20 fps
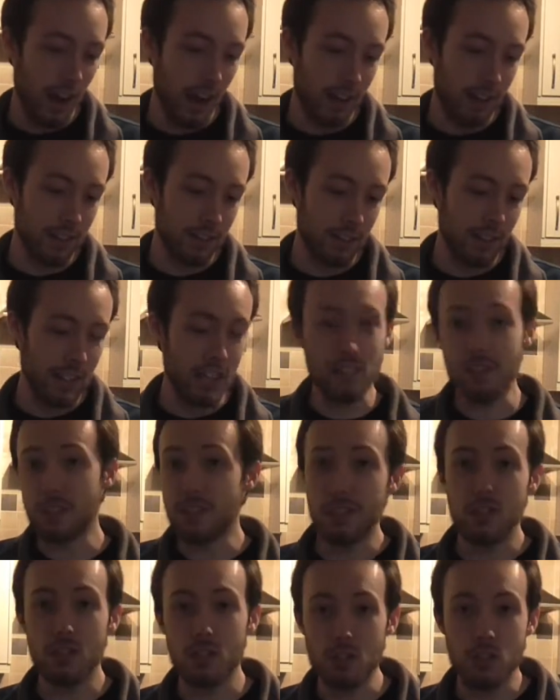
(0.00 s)
and
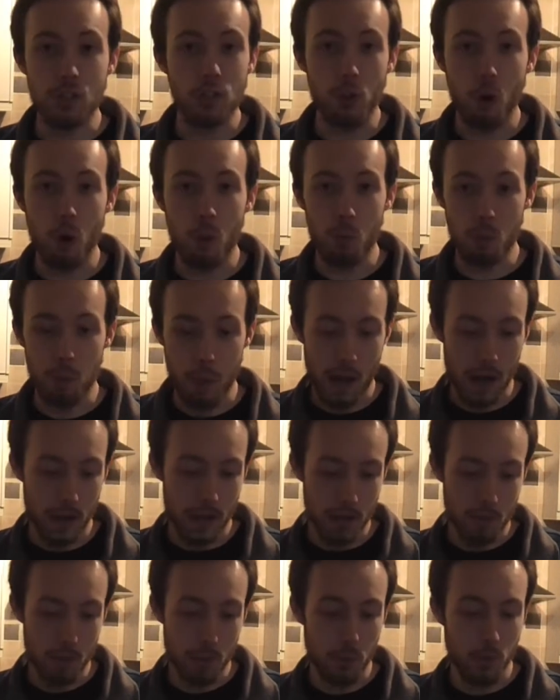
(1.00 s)
even in just a normal
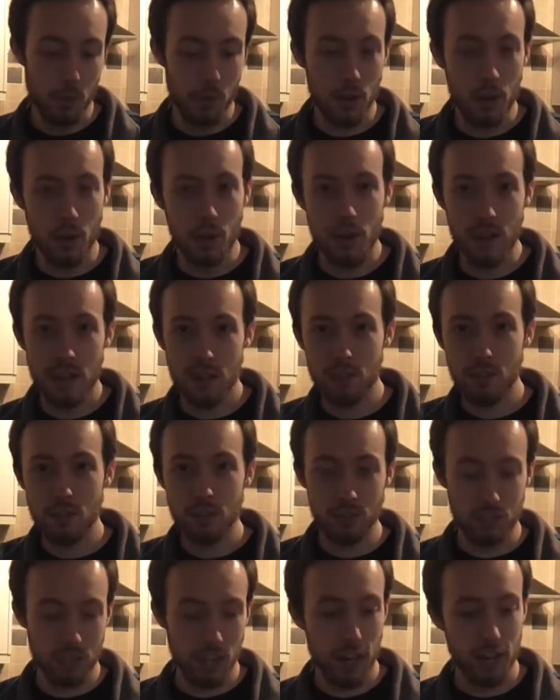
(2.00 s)
pipe, it
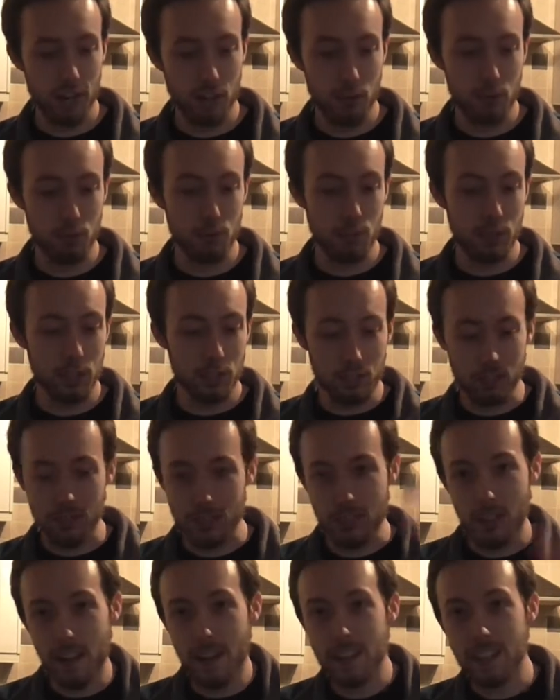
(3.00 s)
just looks kind of cool. It
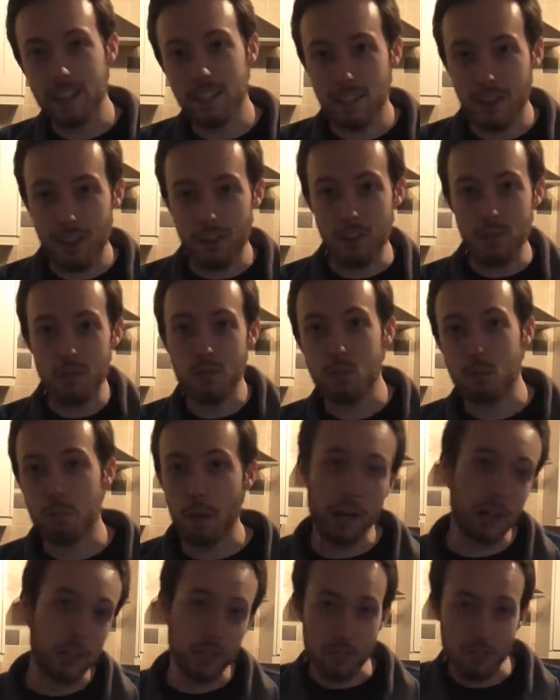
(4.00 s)
looks like, you know, you just
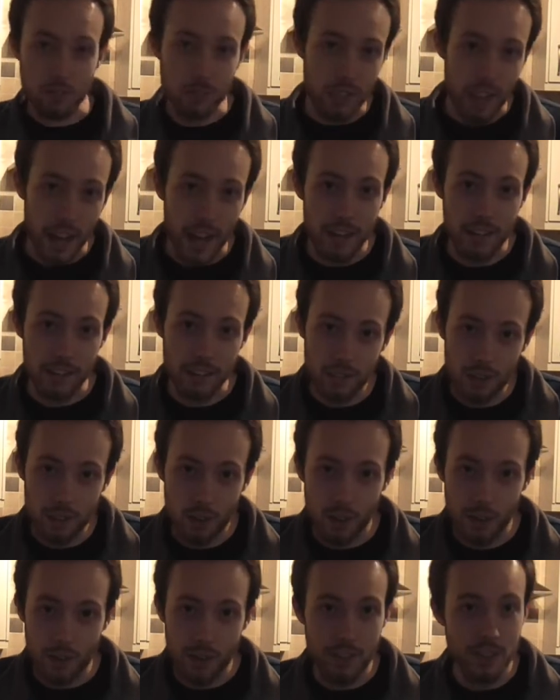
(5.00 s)
bash someone's head in
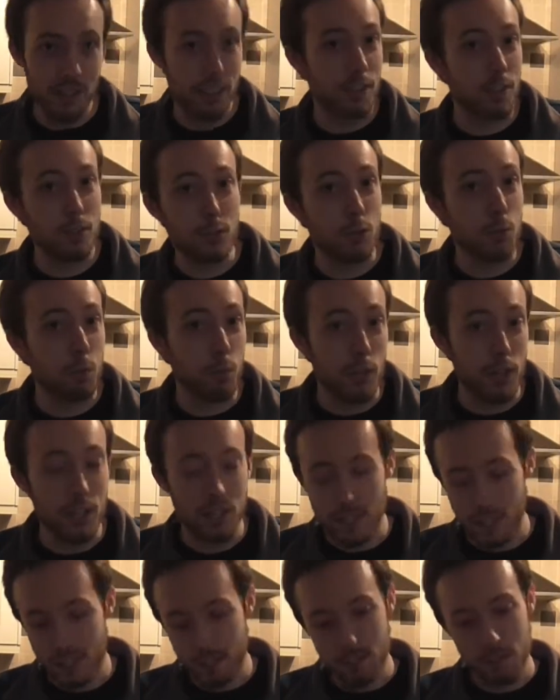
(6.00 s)
sort of thing. It looks
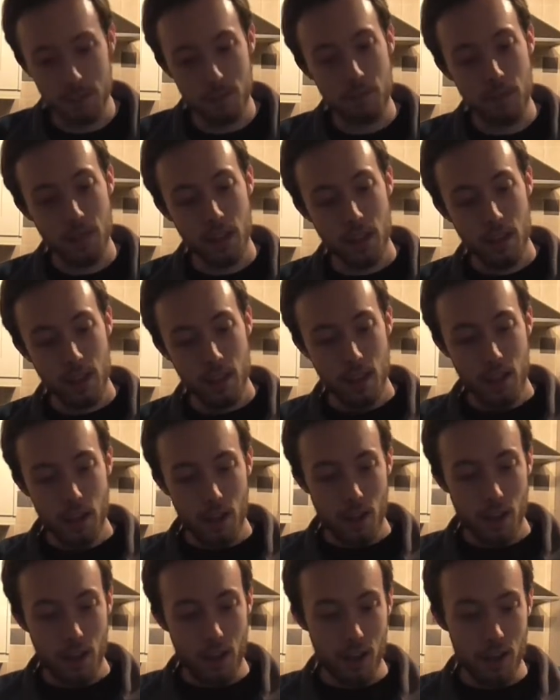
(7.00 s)
pretty decent.
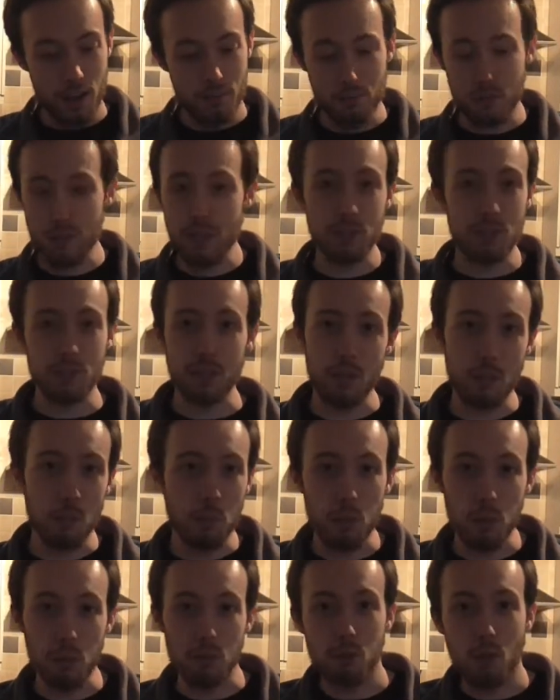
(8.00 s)
Real
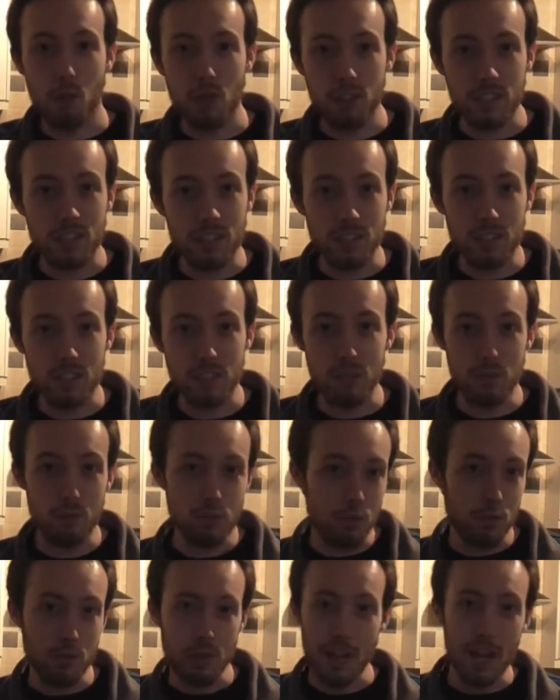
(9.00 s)
simple. All you need to
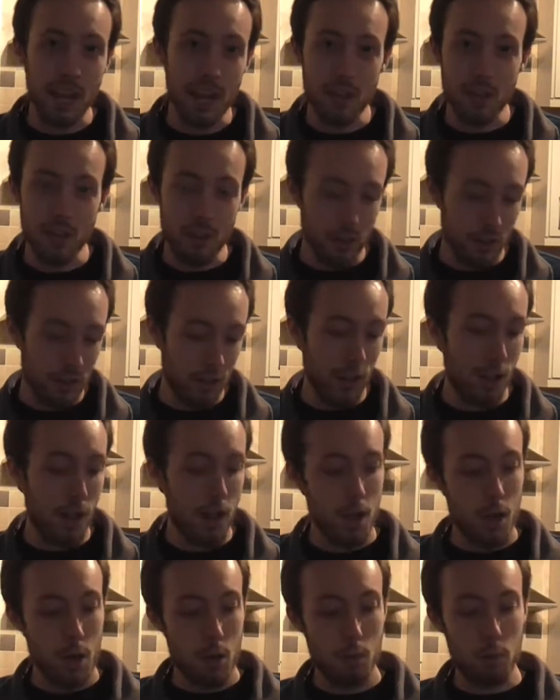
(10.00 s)
do, heat gun,
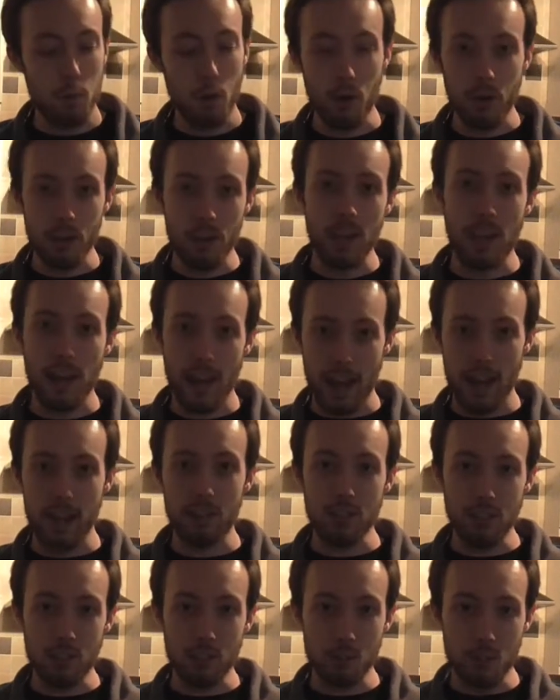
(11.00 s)
point it
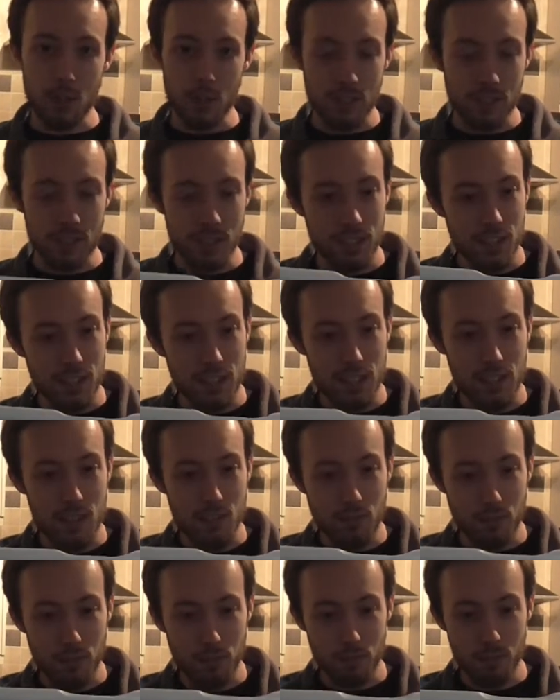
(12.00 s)
at the
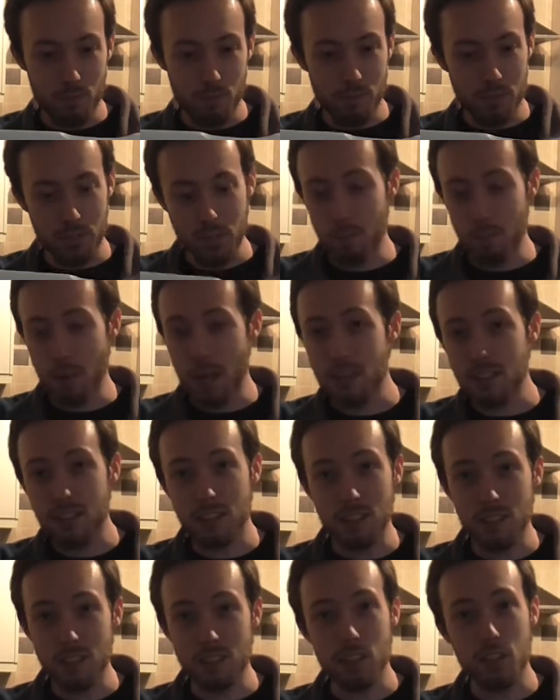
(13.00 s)
UPVC
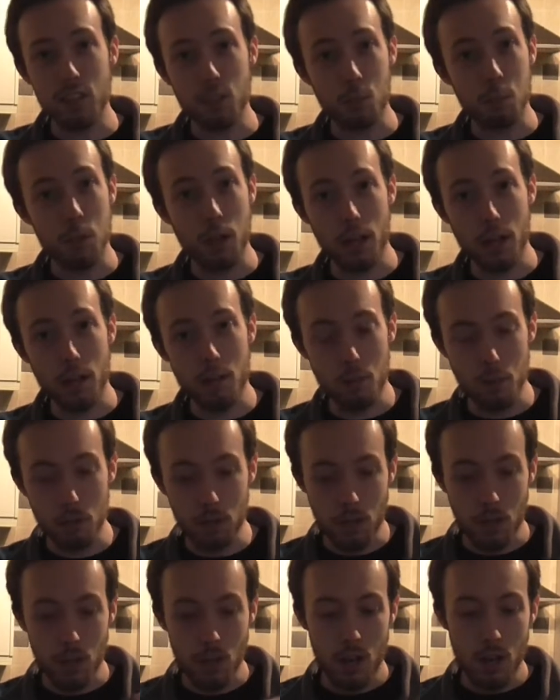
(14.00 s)
basically until it's
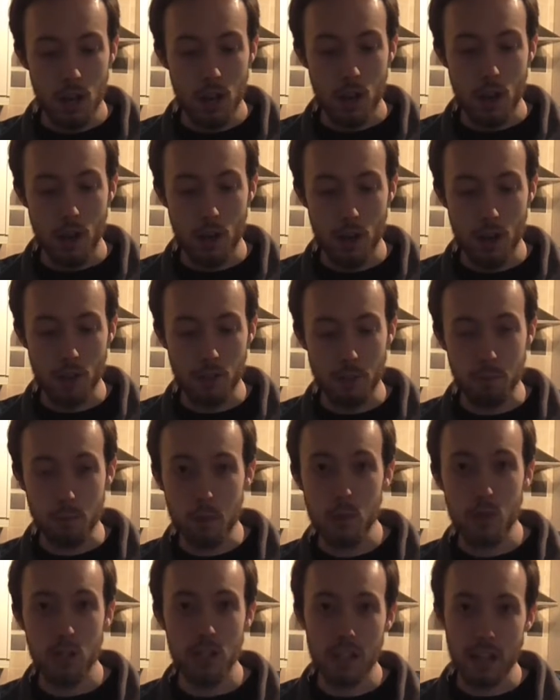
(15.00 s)
pliable, then
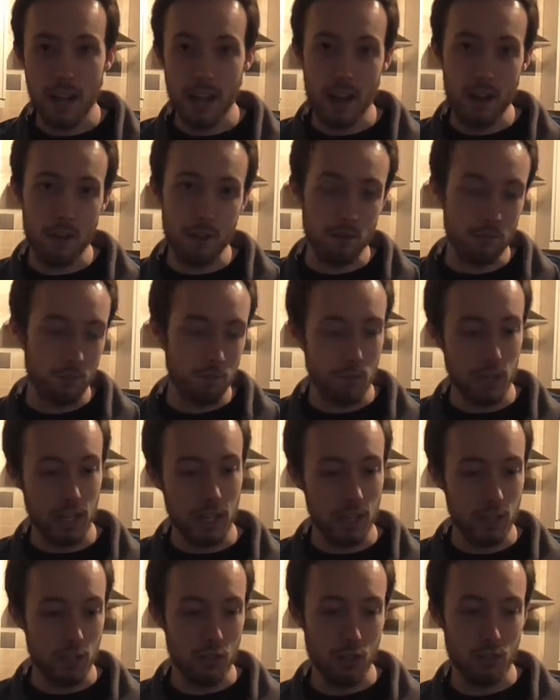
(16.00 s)
push it down,
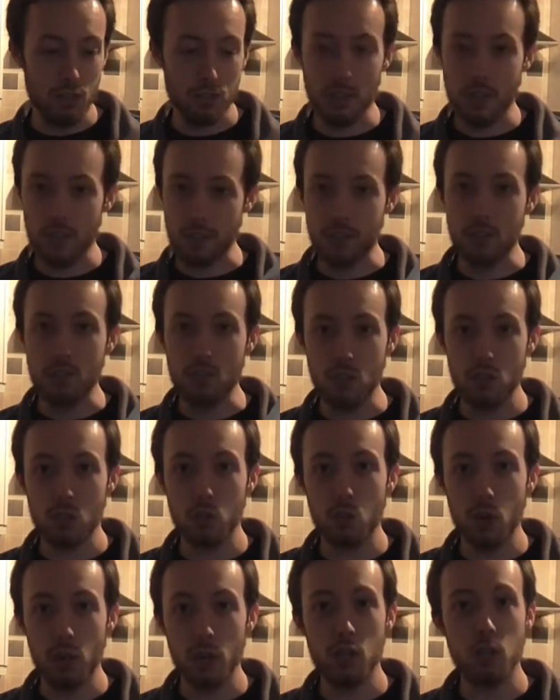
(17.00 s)
make it sure it's nice and
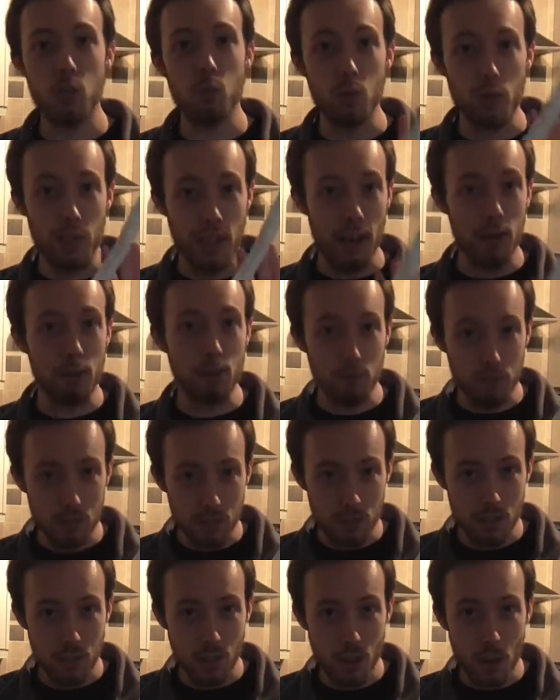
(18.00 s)
squished
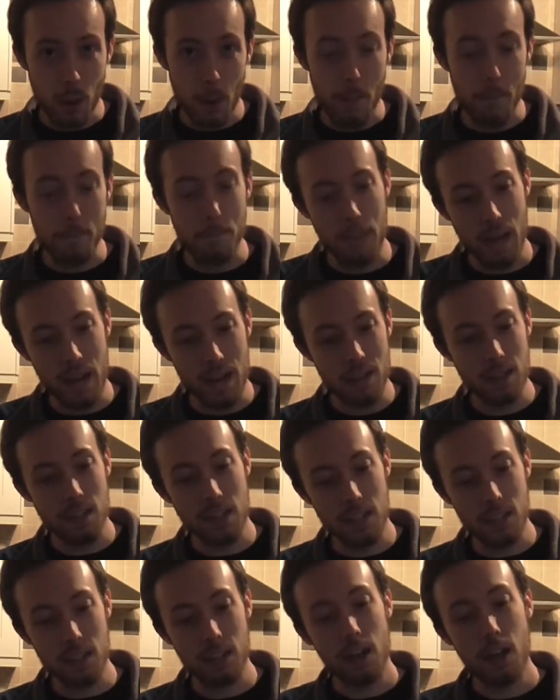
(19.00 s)
without
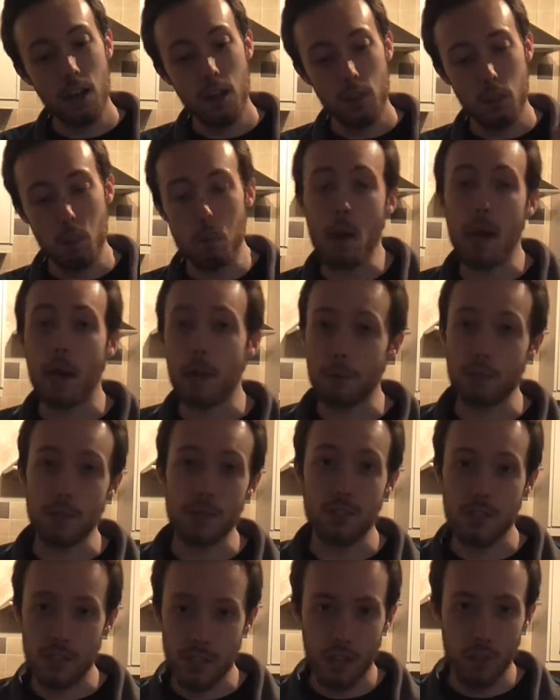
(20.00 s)
bending the pipe
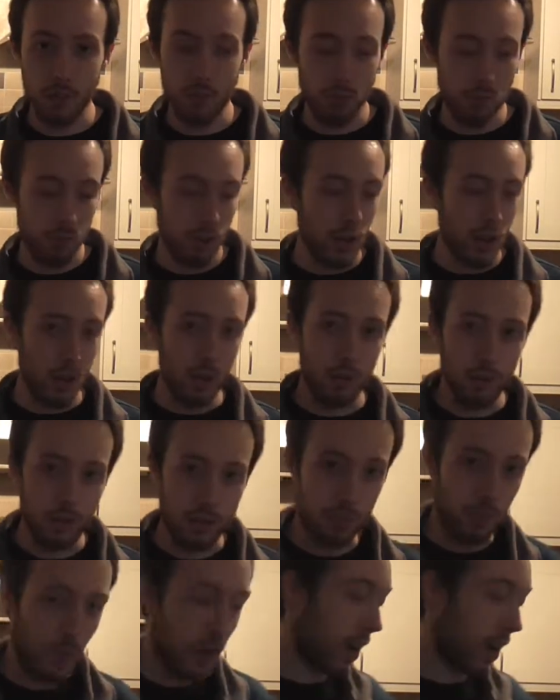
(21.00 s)
itself, which is